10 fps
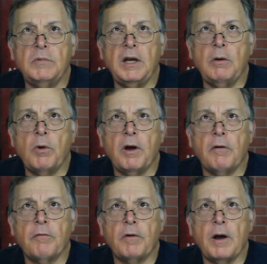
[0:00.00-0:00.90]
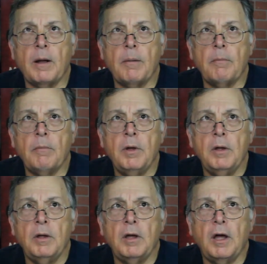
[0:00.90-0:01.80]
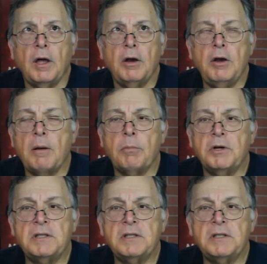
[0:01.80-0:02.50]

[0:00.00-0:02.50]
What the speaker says: anywhere from number